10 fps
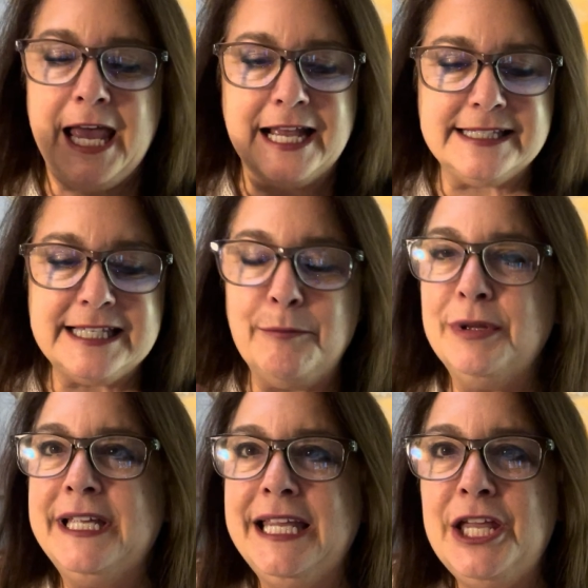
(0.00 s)

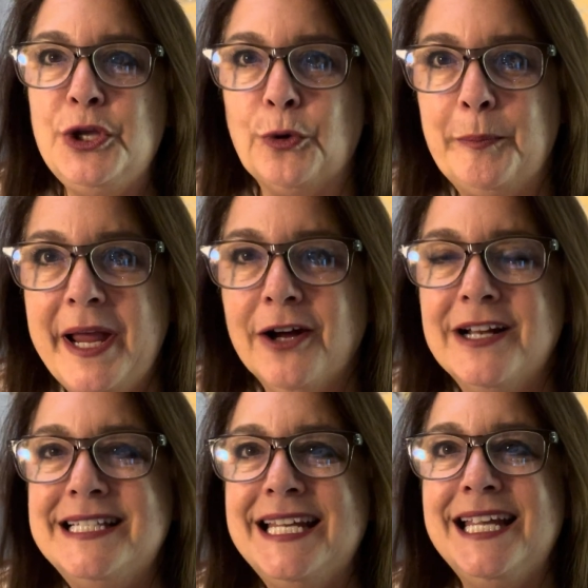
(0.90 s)
Assembling Your
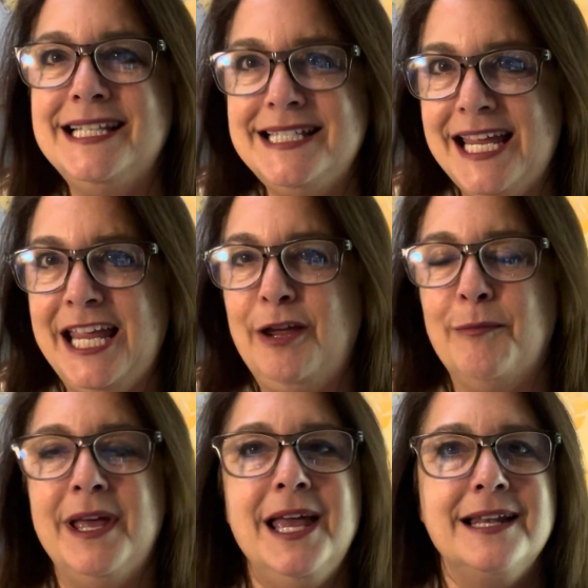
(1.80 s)
Parenting Team.